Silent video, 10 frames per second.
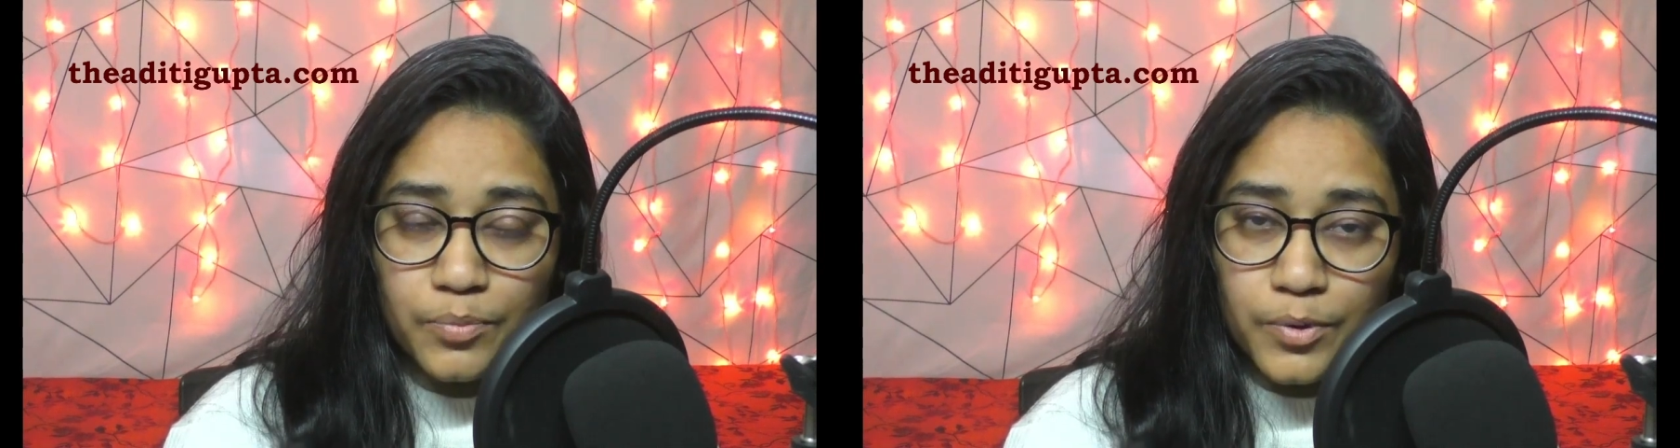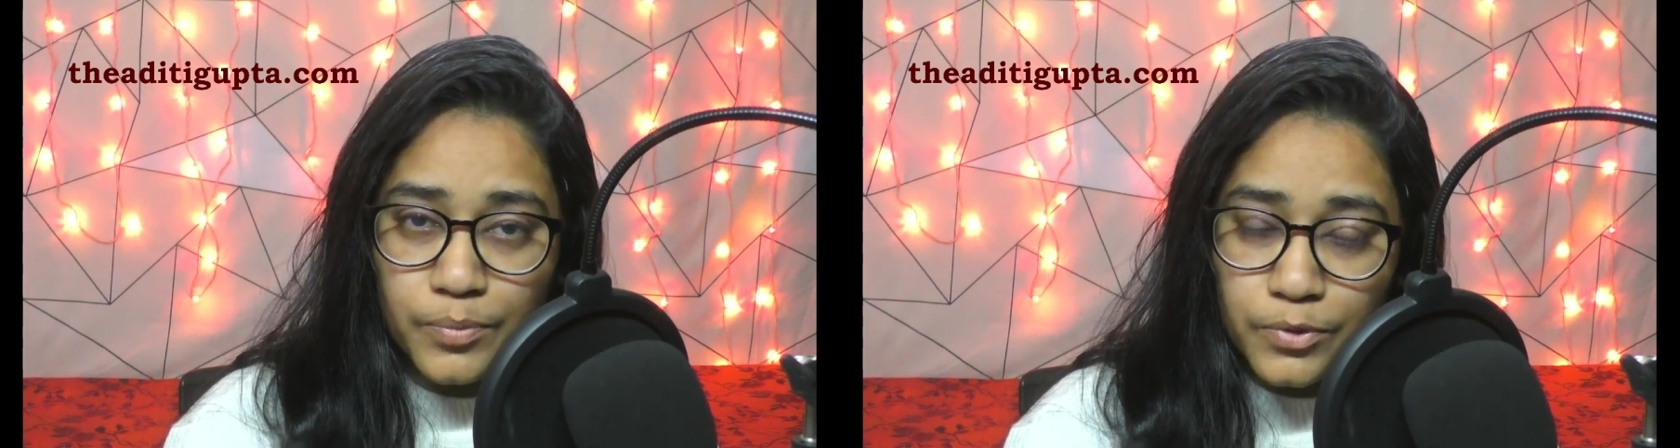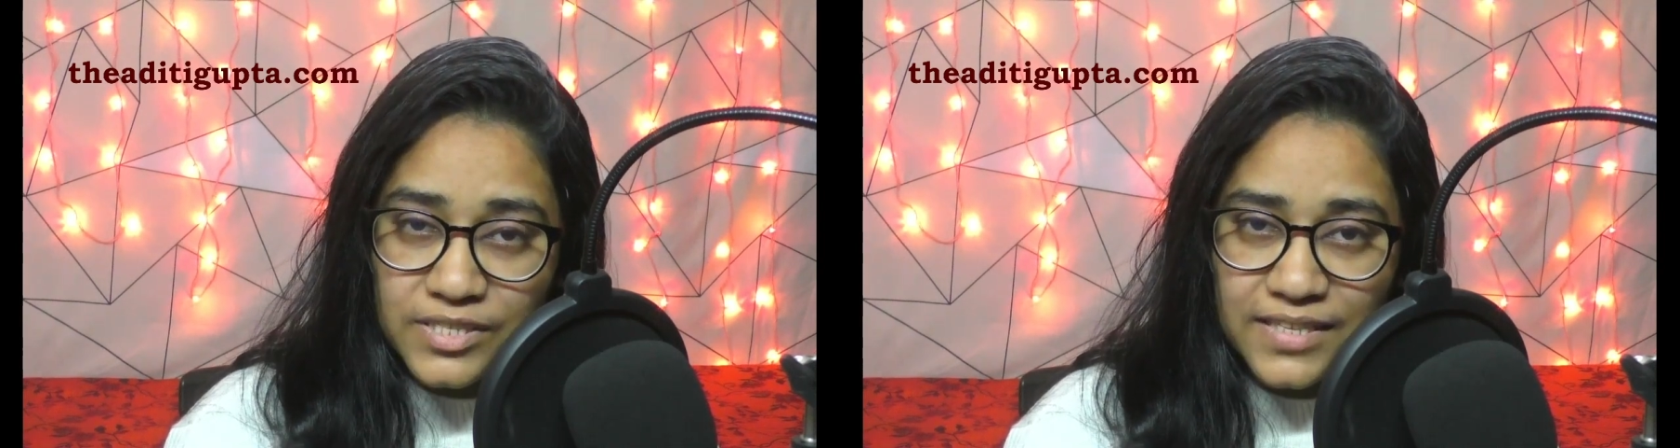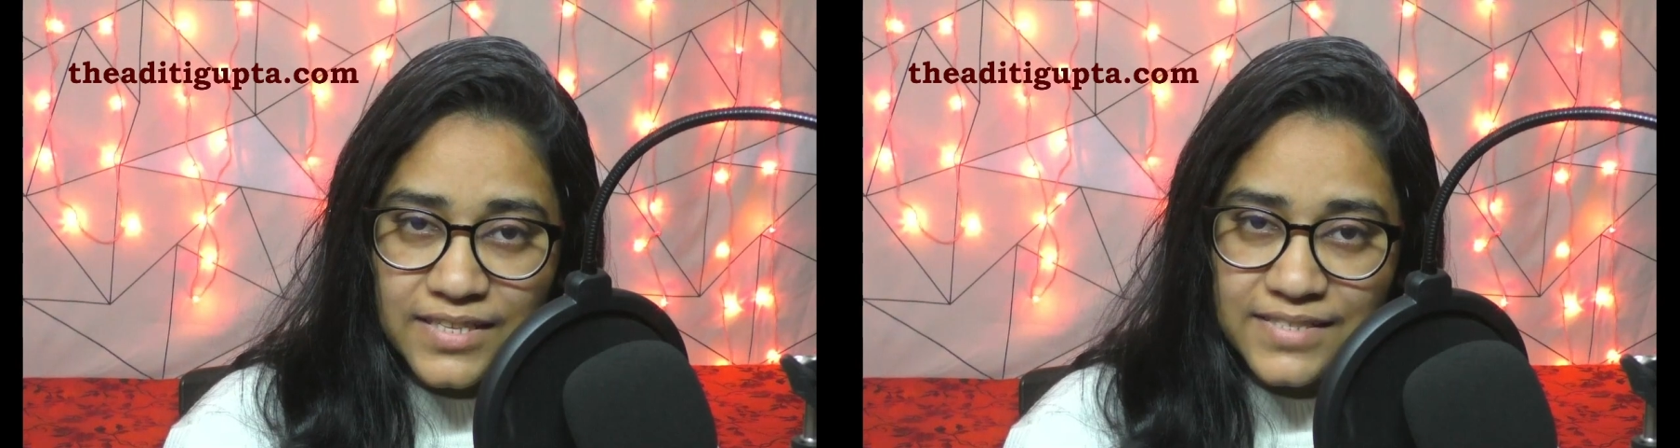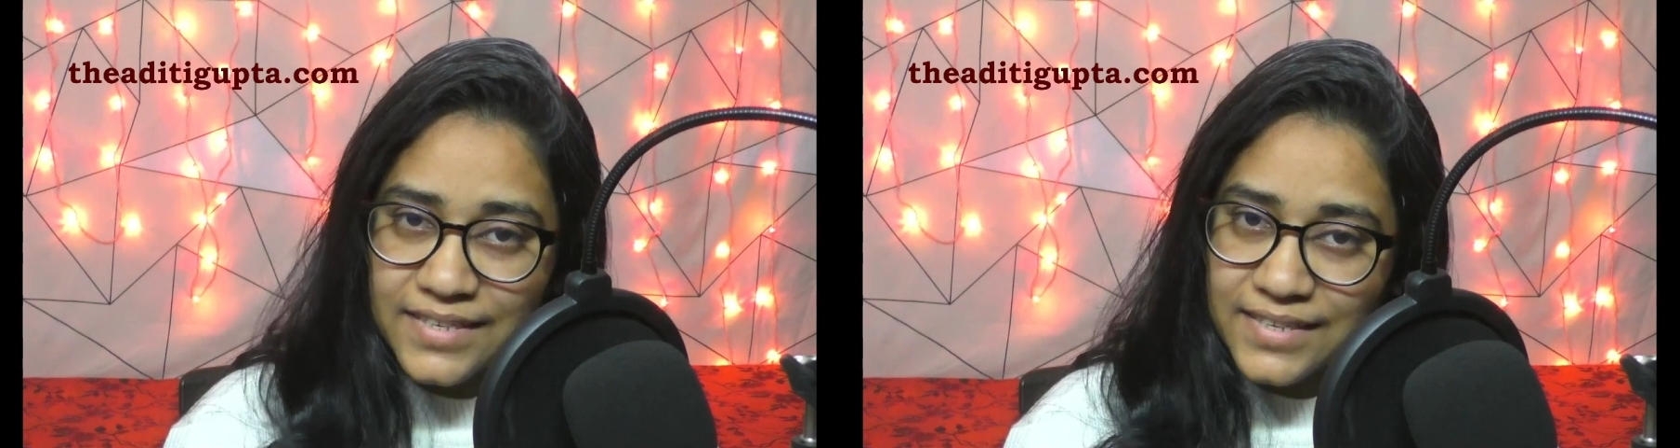proposal
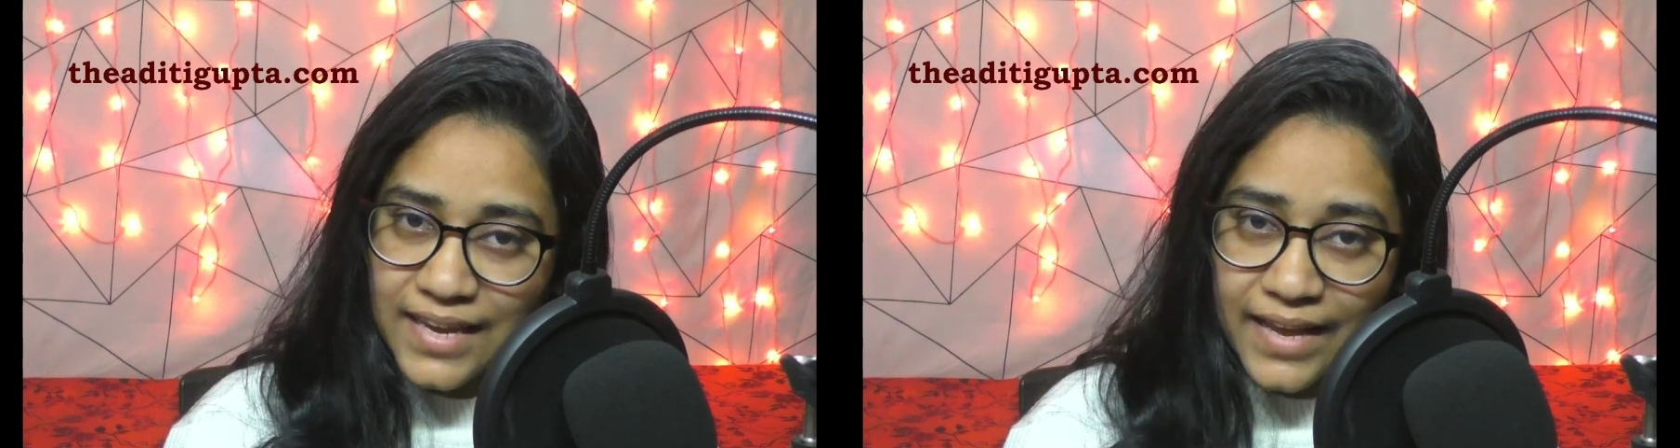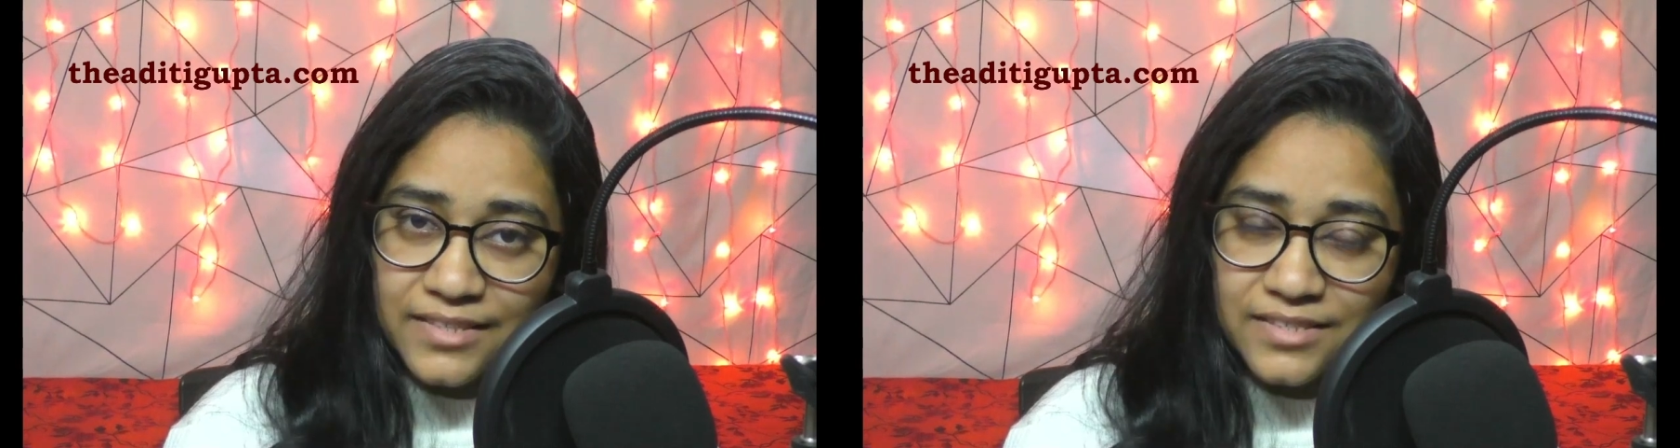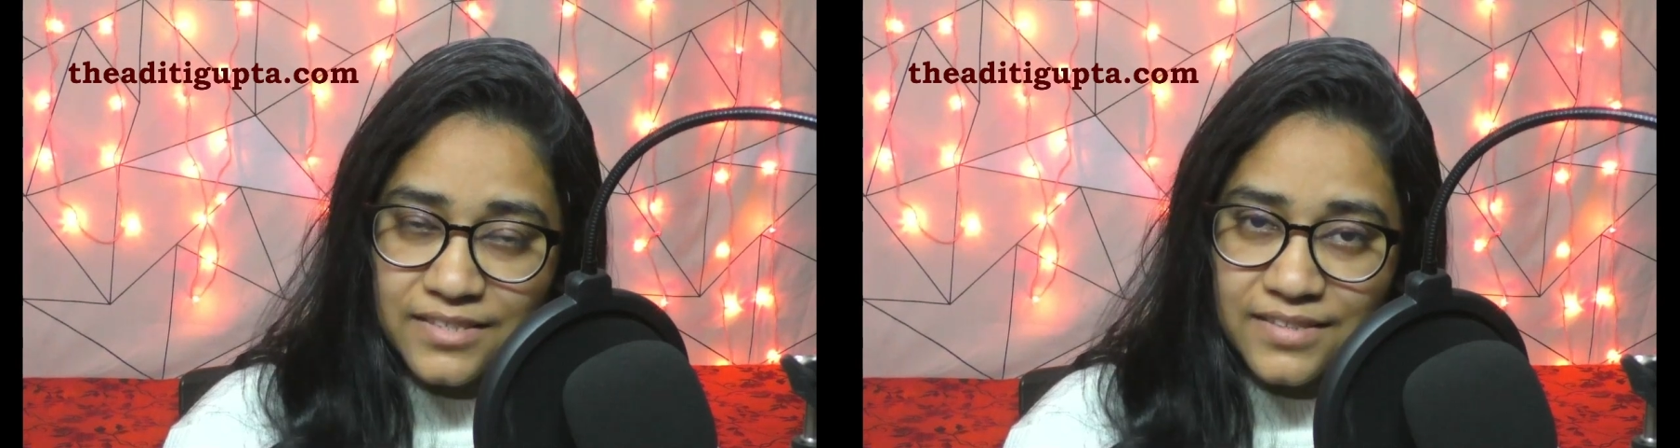is declined.